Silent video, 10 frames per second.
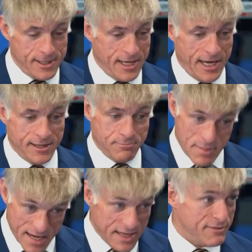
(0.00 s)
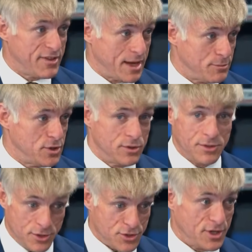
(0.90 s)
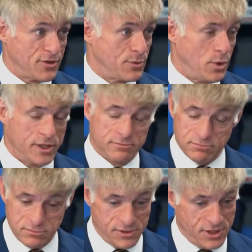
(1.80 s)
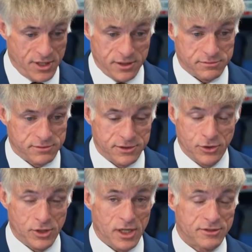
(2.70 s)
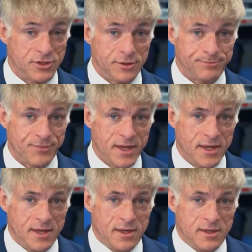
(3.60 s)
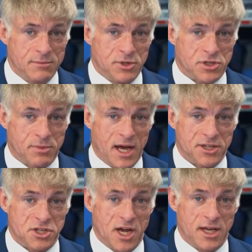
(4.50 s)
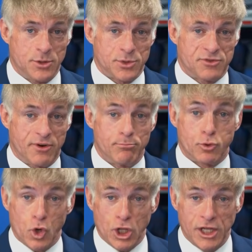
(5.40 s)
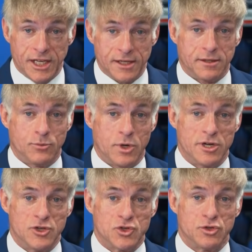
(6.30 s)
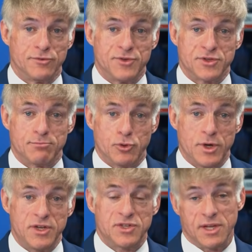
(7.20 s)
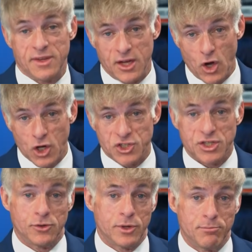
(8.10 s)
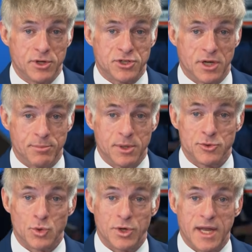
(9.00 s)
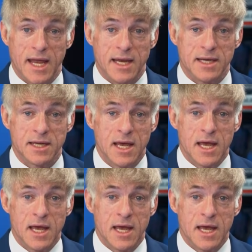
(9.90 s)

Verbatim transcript: and many of them do, and here's another one, yep. you know, good luck to them. Yeah. Bishop Caggiano is from Brooklyn, where he served as a priest and then auxiliary bishop. He was ordained